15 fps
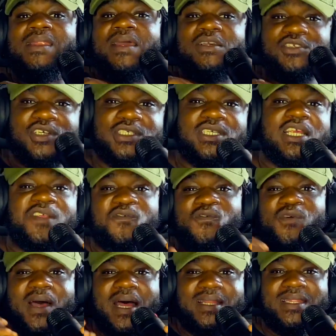And they are
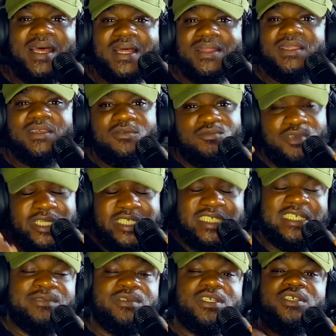successful at that thing,
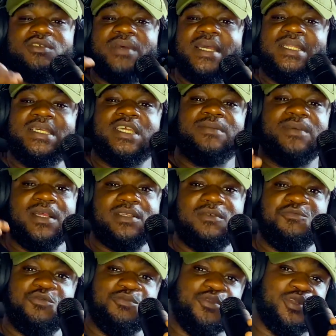which is why they keep
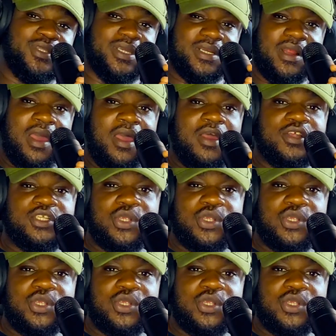getting promoted.